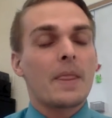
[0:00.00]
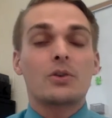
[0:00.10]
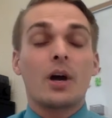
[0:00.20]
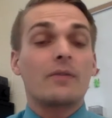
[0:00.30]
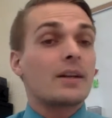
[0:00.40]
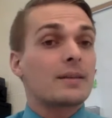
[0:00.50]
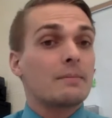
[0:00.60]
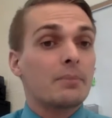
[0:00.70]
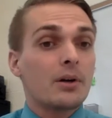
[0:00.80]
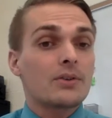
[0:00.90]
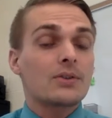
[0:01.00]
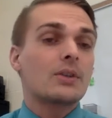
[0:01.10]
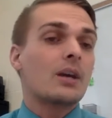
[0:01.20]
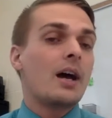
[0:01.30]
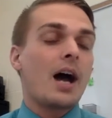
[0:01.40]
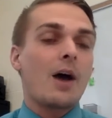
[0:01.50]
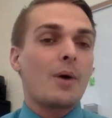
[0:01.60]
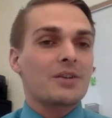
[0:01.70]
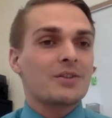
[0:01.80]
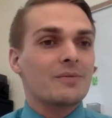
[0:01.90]
So I read some books, I
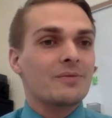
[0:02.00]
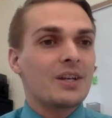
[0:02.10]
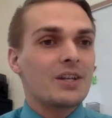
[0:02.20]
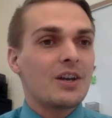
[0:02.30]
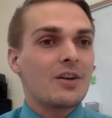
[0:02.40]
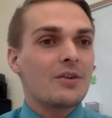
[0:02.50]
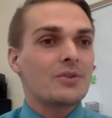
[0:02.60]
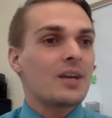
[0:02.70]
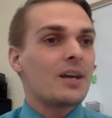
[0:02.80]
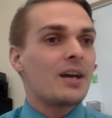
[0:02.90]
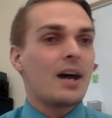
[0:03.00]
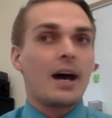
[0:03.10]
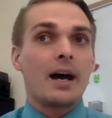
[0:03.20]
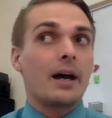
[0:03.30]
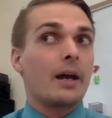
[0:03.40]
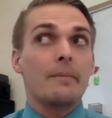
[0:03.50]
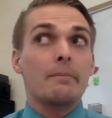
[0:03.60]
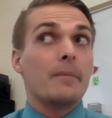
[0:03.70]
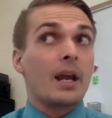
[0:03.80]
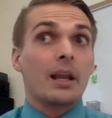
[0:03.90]
watched some videos, I
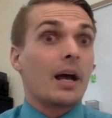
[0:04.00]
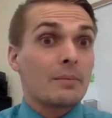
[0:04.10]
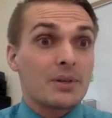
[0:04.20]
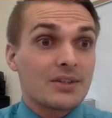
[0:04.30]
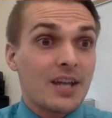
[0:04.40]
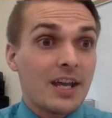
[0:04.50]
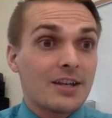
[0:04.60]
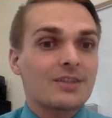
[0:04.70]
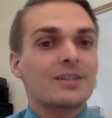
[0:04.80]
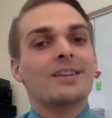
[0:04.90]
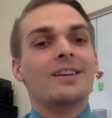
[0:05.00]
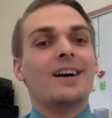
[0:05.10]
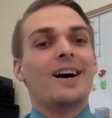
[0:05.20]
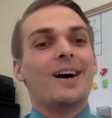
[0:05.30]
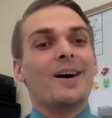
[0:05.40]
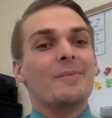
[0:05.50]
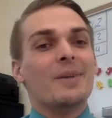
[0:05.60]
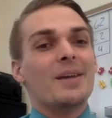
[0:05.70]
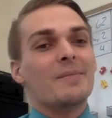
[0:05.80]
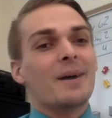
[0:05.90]
made a lot of mistakes
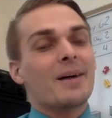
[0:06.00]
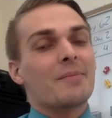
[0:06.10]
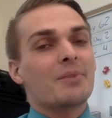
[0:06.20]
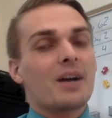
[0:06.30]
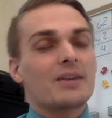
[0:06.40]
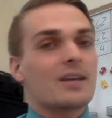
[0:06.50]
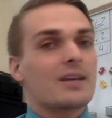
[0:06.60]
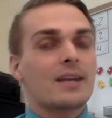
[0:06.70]
in my process.